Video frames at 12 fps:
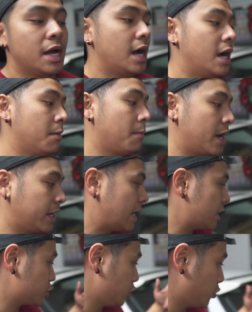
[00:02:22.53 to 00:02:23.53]
I can
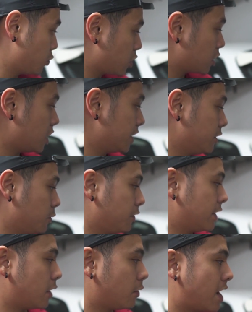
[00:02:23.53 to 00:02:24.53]
actually work on it
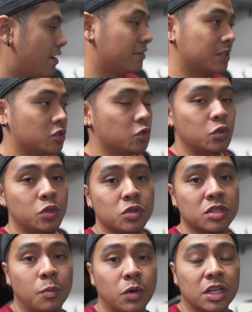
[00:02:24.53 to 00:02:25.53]
without having to
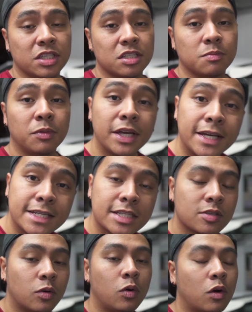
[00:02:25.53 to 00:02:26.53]
use someone else's
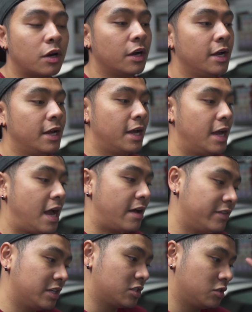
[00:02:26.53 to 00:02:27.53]
place or
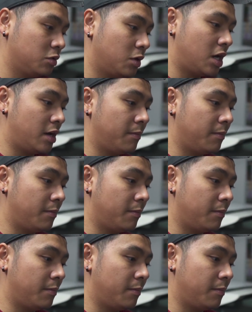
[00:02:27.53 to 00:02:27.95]
having to